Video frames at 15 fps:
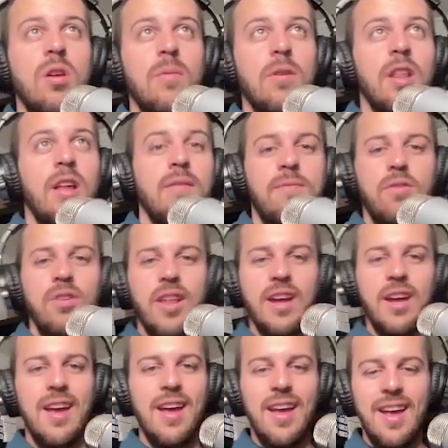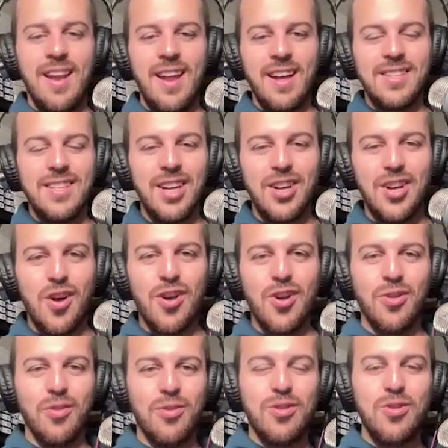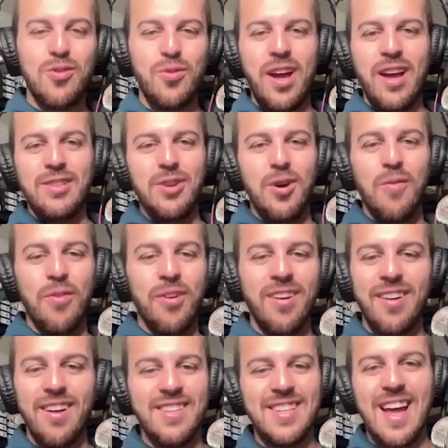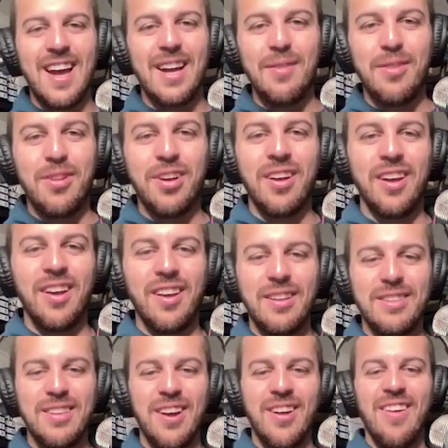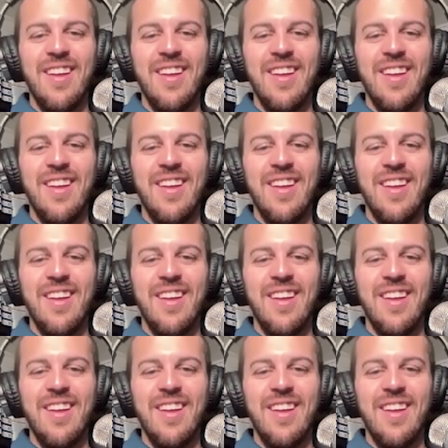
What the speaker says: My left foot, like next thing you know, you're 2 lanes over and it's not going to be looking good. So